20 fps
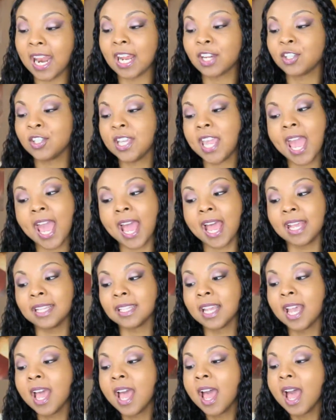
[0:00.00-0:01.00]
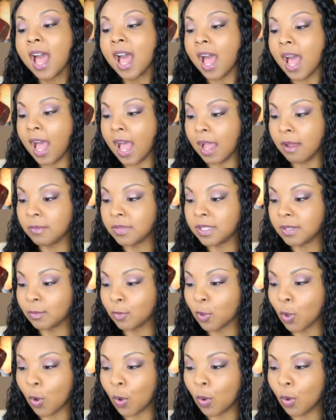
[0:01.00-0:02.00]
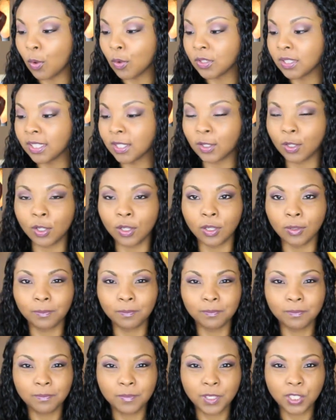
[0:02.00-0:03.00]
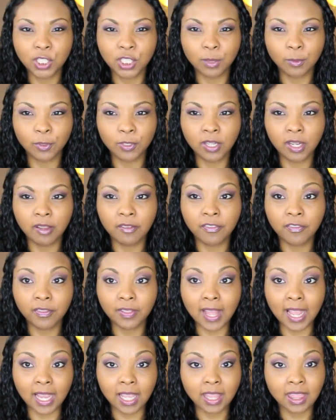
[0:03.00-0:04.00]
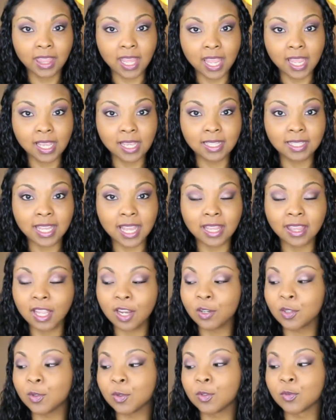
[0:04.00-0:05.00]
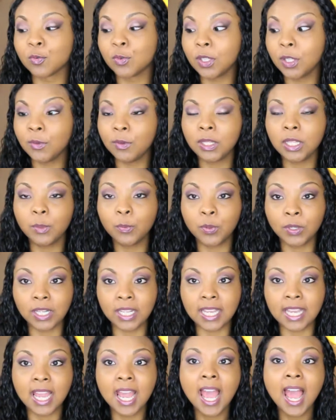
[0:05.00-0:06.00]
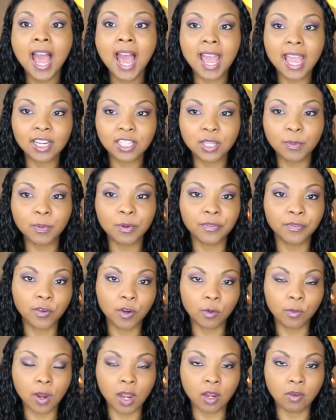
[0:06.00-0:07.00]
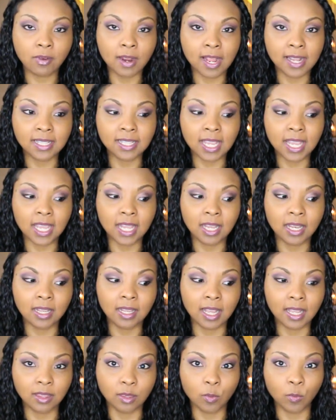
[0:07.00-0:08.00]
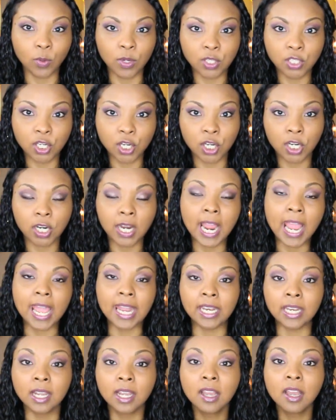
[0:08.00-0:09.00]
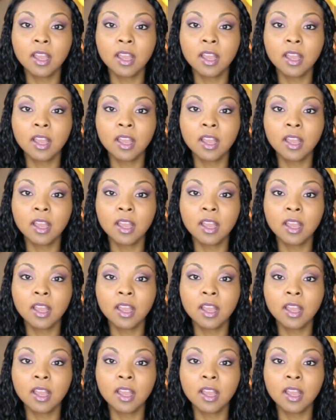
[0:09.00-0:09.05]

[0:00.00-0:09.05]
actually has some gold little shimmery fleck things in there, so it's really, really pretty. I actually prefer wearing reds in like the winter and